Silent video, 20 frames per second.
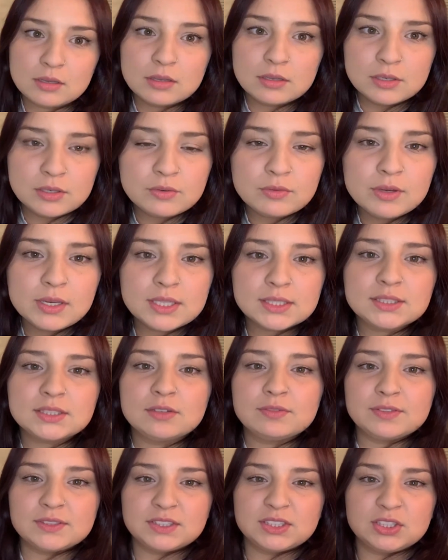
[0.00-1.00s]
degree
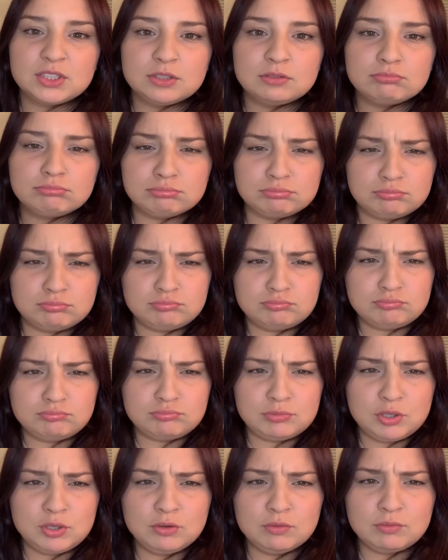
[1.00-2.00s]
itself is,
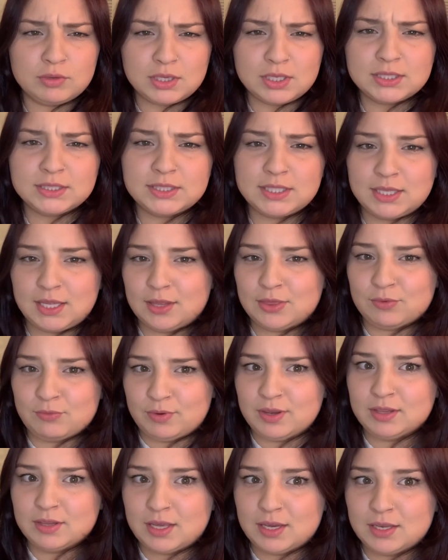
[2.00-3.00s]
you can really see like the
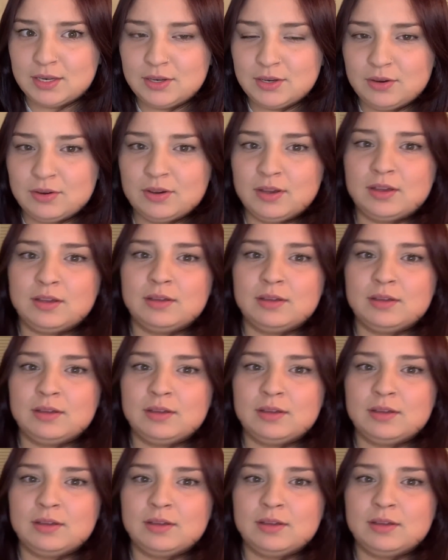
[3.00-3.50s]
ring light in here, huh?